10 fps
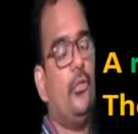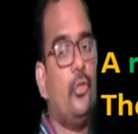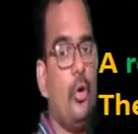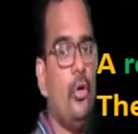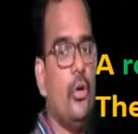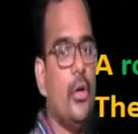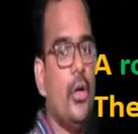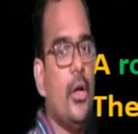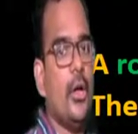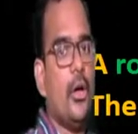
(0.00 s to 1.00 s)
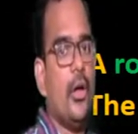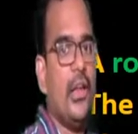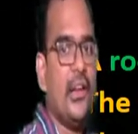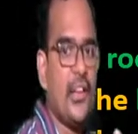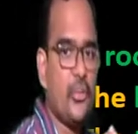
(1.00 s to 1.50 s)
So
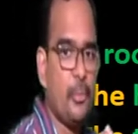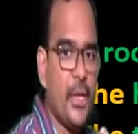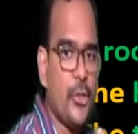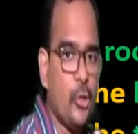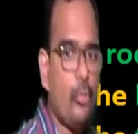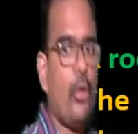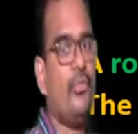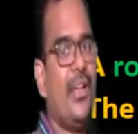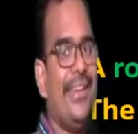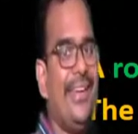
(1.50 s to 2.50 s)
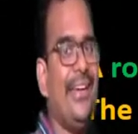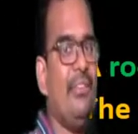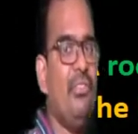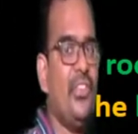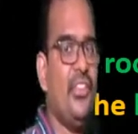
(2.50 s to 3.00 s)
irrespective of the
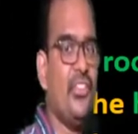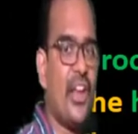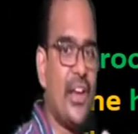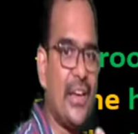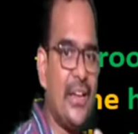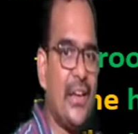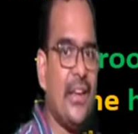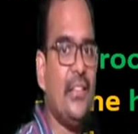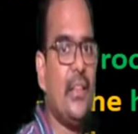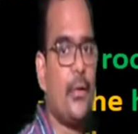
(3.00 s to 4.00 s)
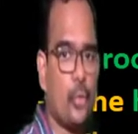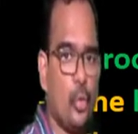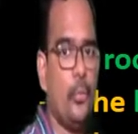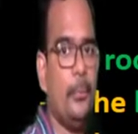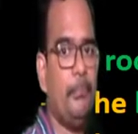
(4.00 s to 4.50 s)
heat which is generated in the
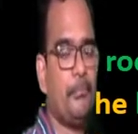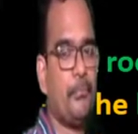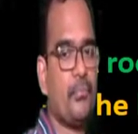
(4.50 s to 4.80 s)
room,